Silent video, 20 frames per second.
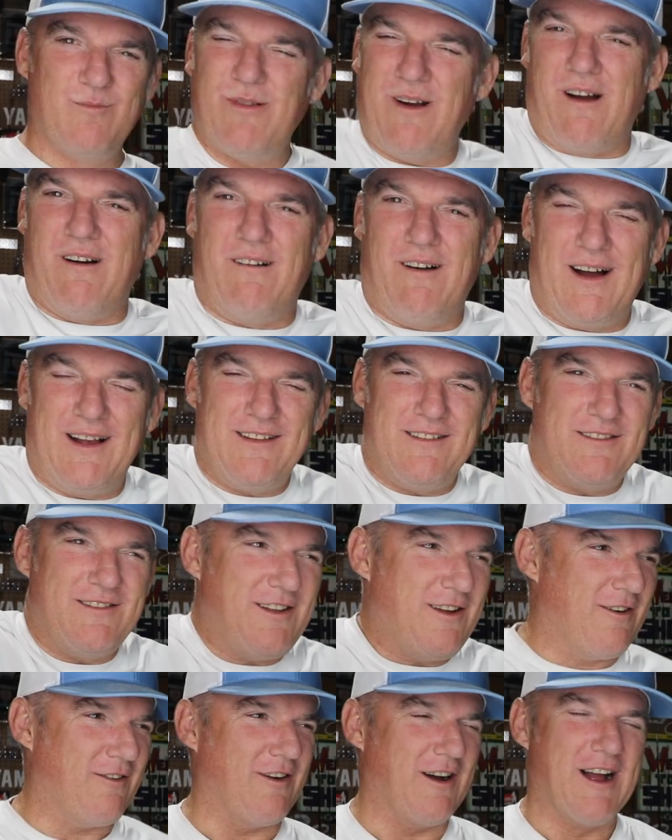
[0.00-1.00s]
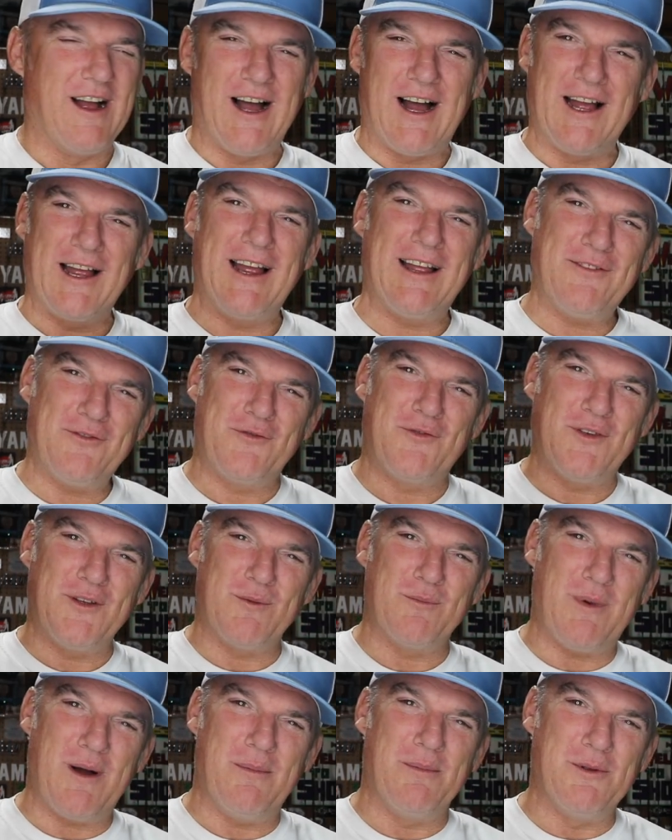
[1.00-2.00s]
Bro, I don't know. I had a
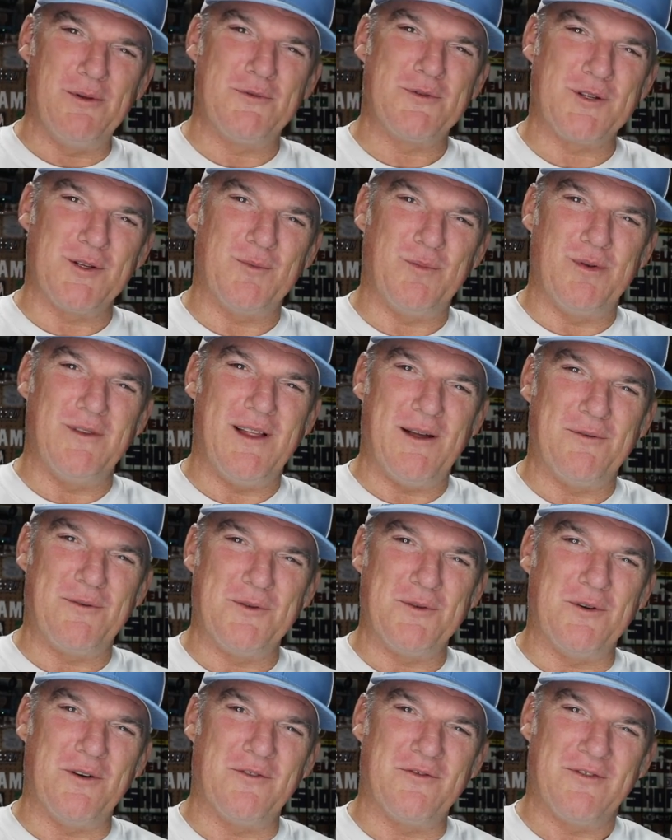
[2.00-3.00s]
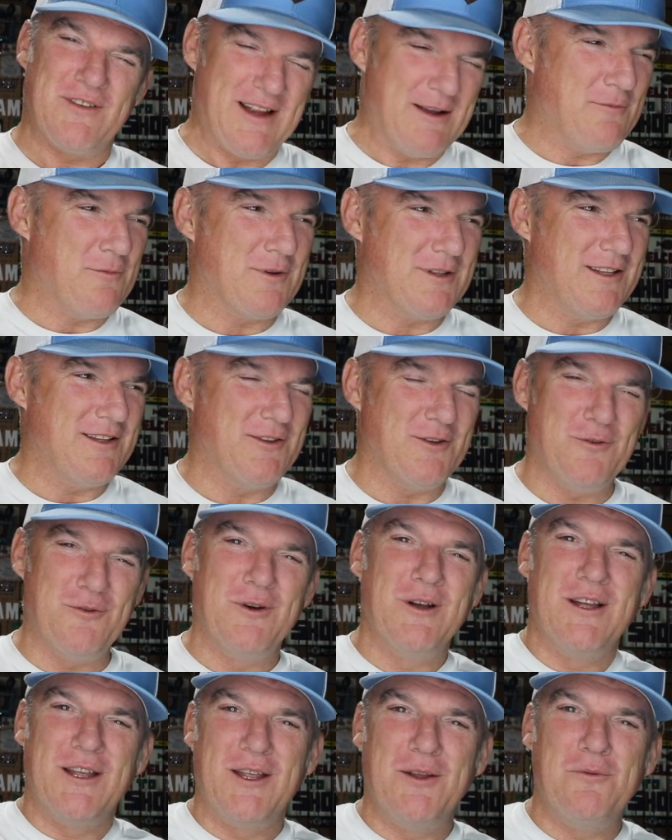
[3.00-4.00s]
feeling Bobaloo was going to pull that one off. And what'd he do?
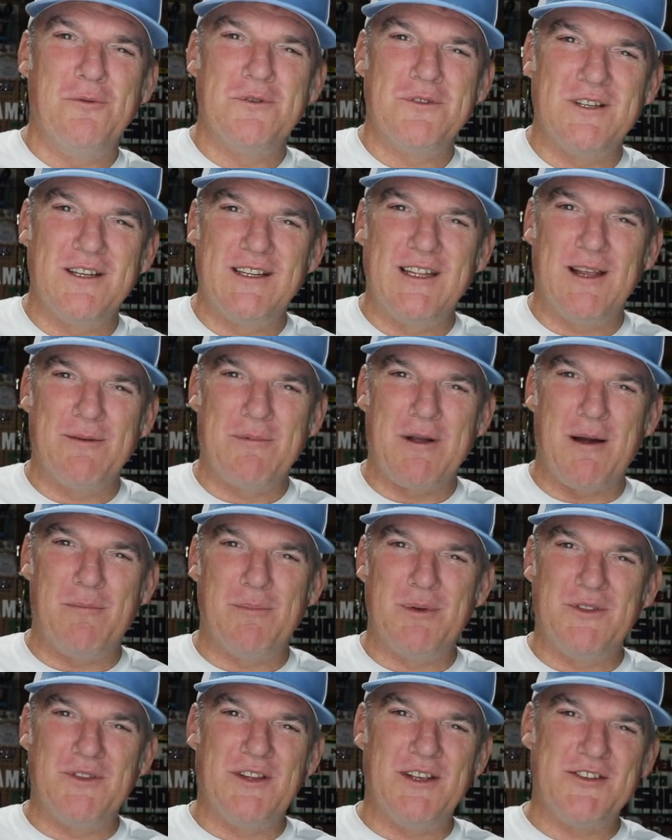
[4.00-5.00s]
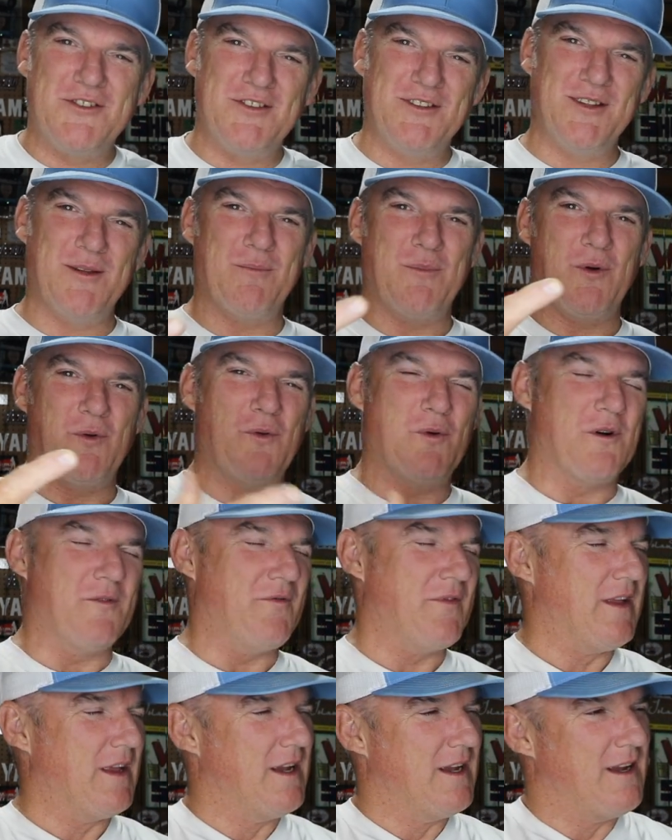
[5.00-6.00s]
He wins the damn competition, number one.
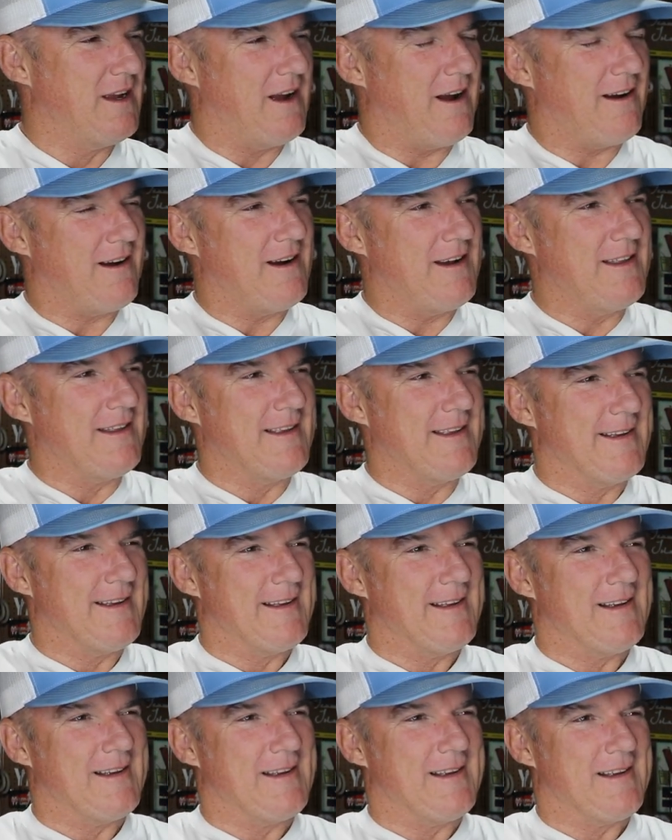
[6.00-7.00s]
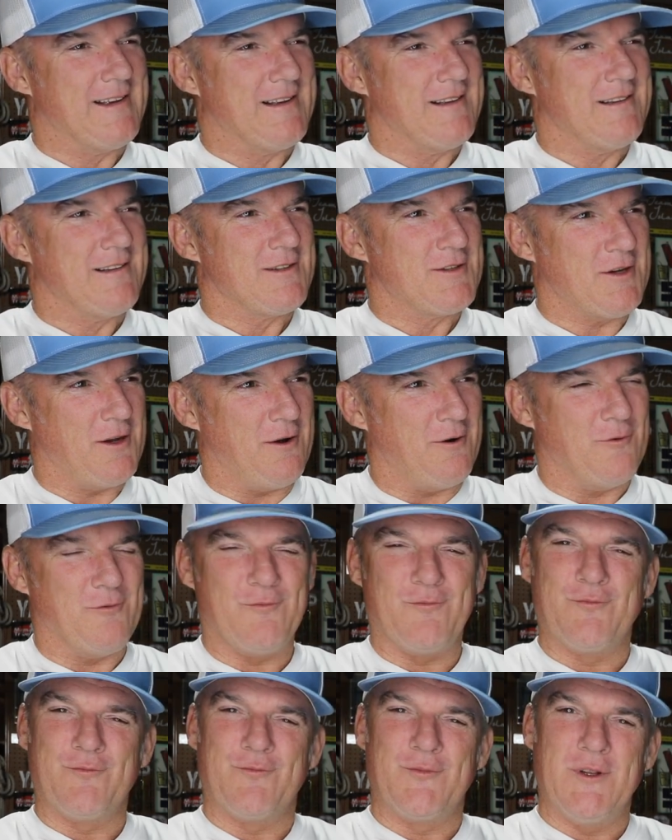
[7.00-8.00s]
All right? So,
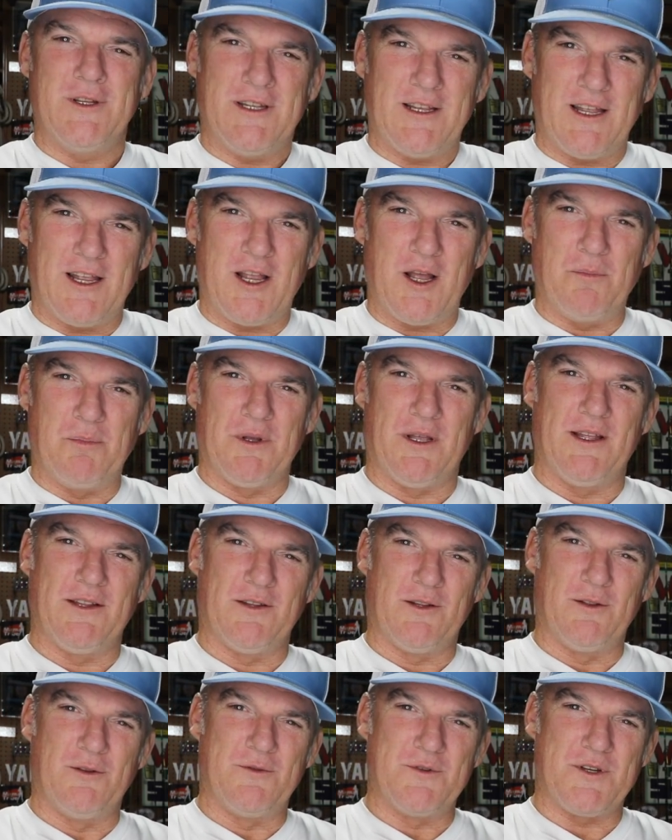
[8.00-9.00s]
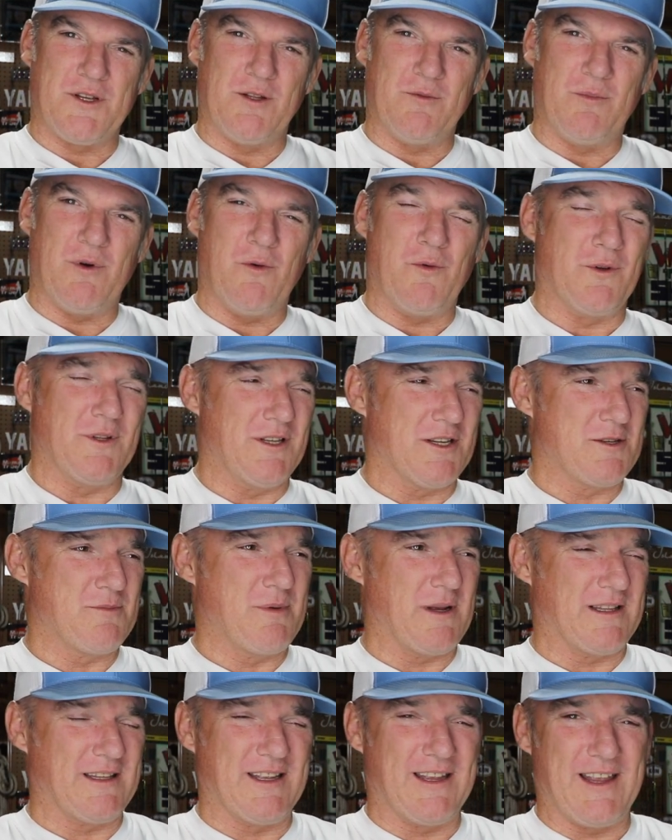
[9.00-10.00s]
you take a couple of Gindaloons on the boat. What do you
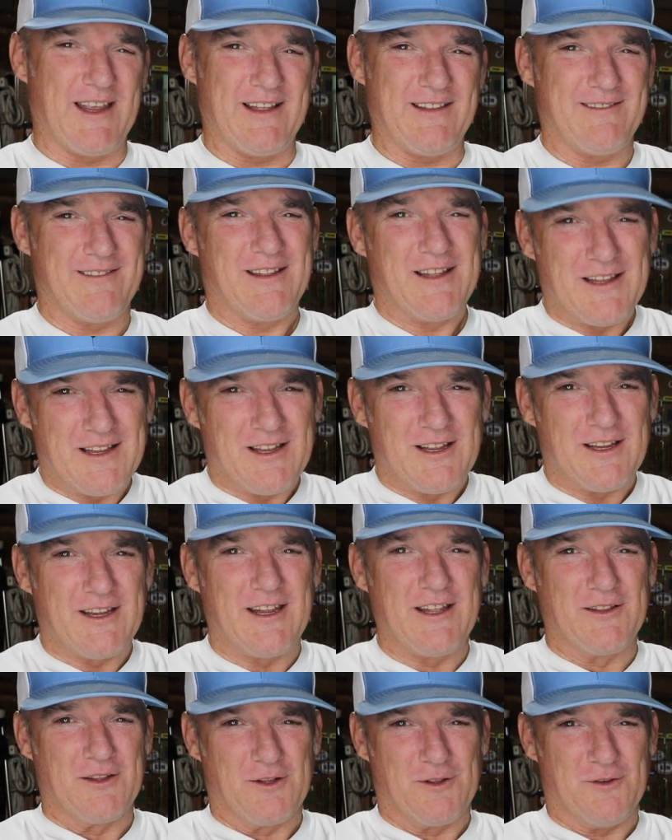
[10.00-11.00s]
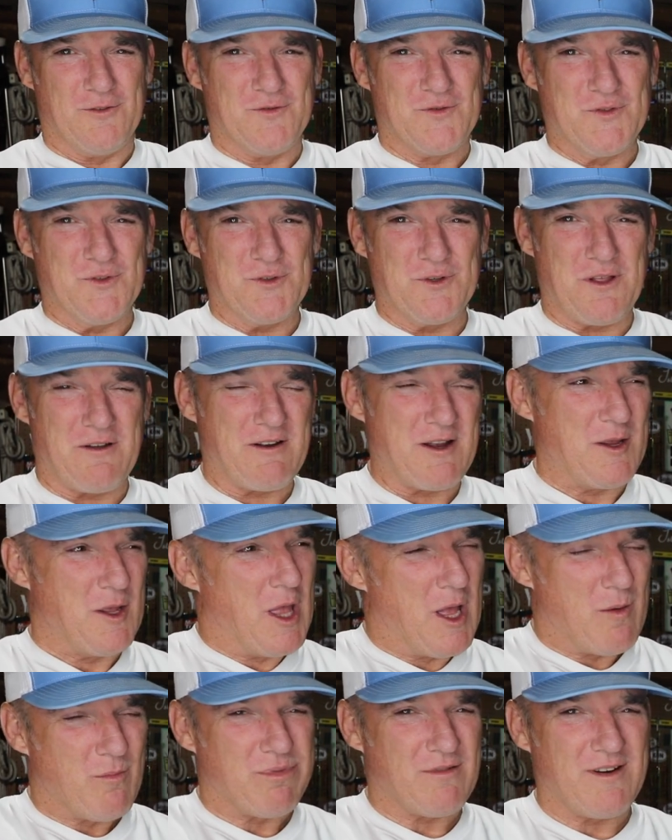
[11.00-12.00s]
expect to get? Gindaloon food, all right?
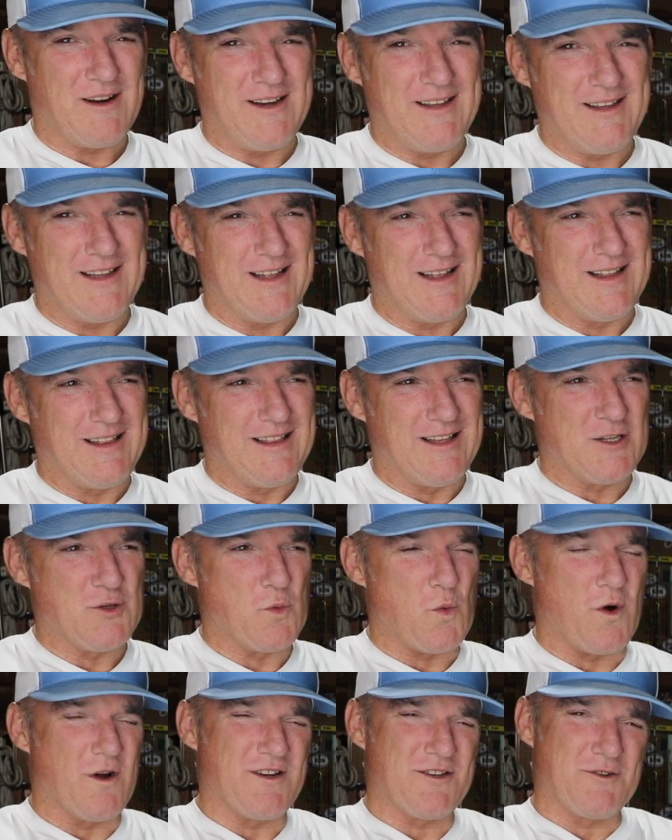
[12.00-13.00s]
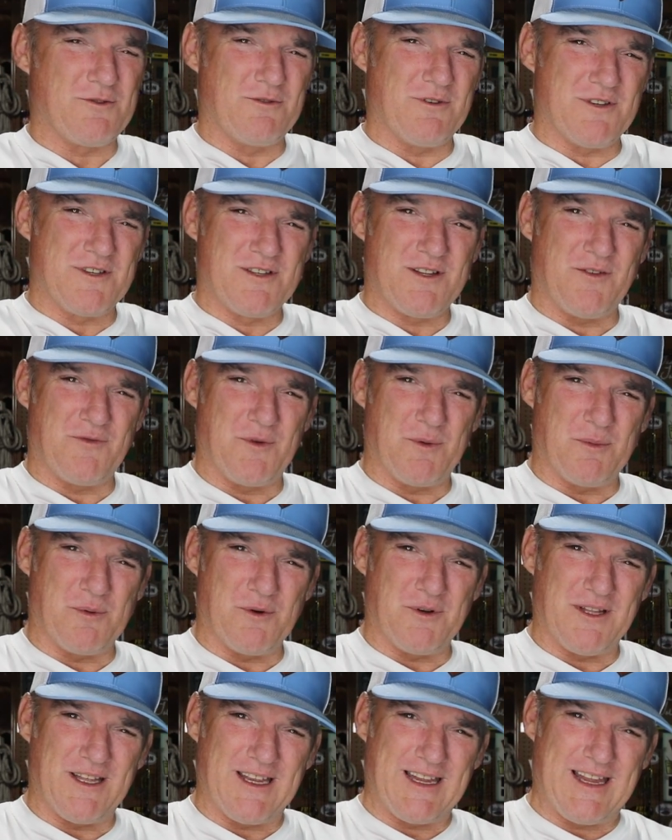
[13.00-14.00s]
Brian, let's walk us through the stuff you
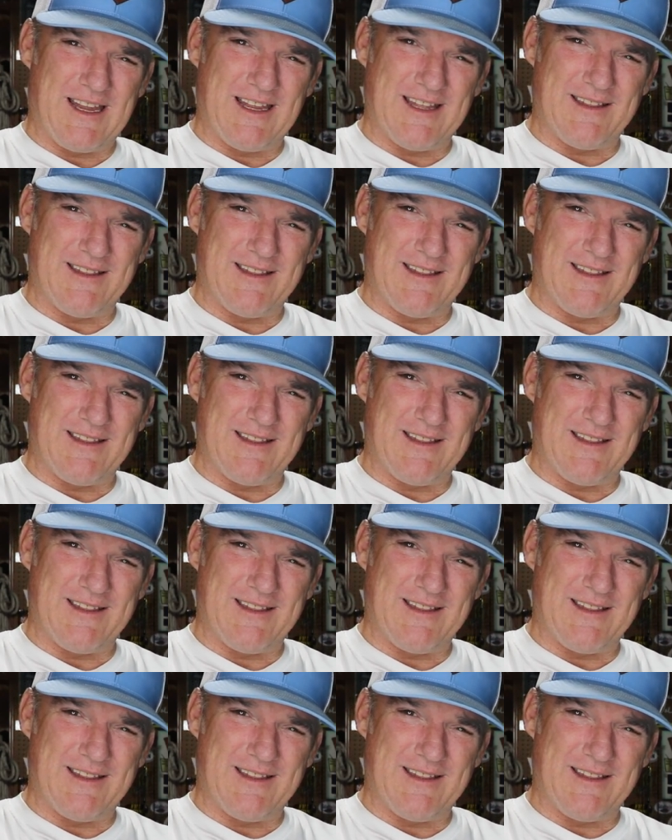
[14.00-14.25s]
brought here, kid.